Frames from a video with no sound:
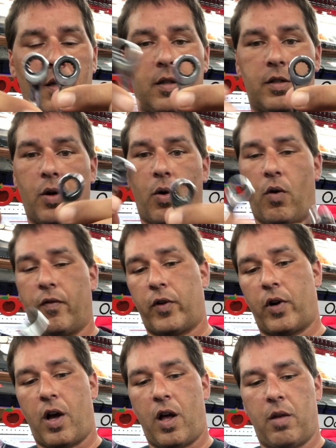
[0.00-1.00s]
so
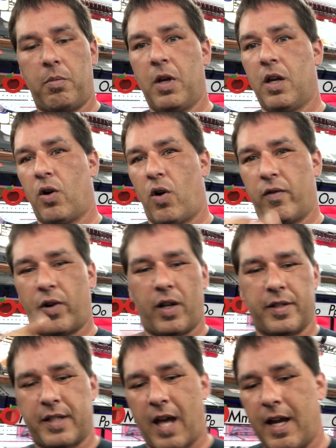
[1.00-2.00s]
overall
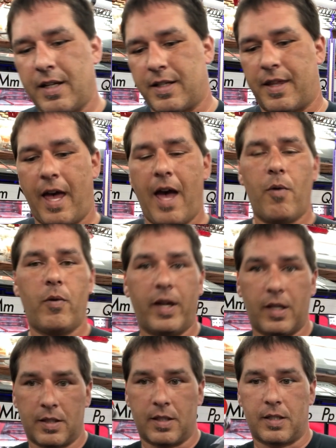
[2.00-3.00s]
size that way
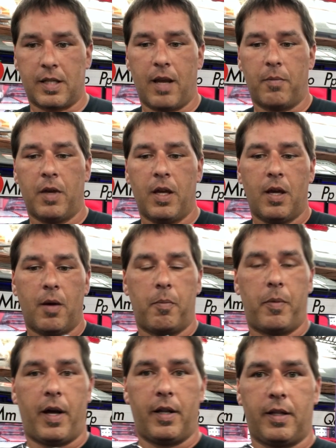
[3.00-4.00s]
is the same,
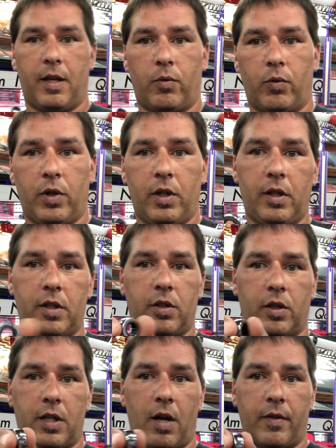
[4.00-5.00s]
but they really
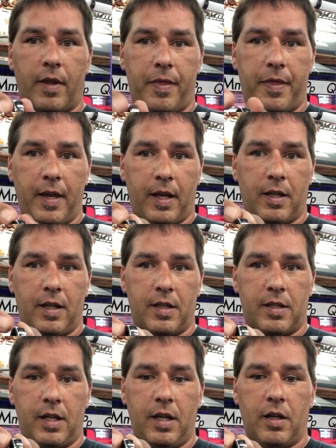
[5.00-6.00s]
took down the
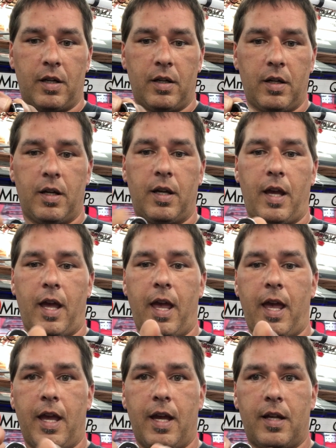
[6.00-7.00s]
thickness here
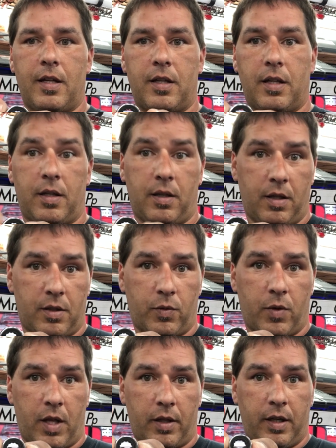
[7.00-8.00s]
and as
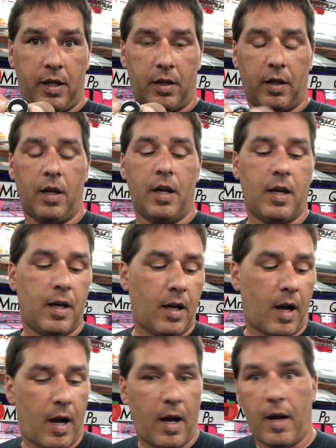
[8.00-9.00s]
well here.
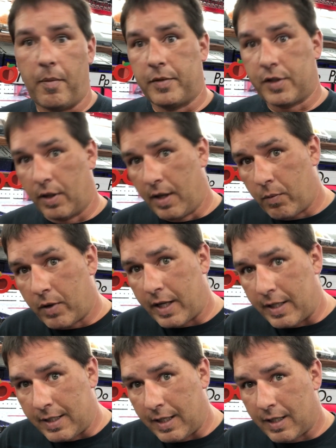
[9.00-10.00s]
So then what
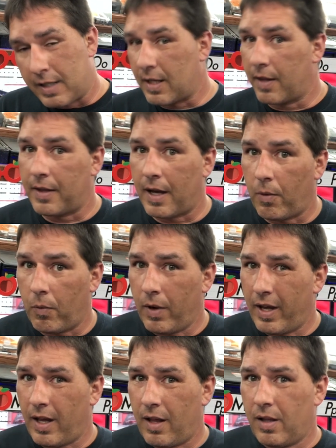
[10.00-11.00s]
I did is I thought,
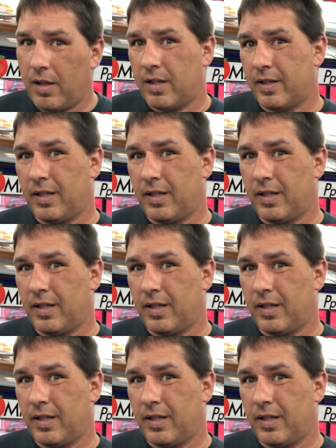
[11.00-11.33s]
well,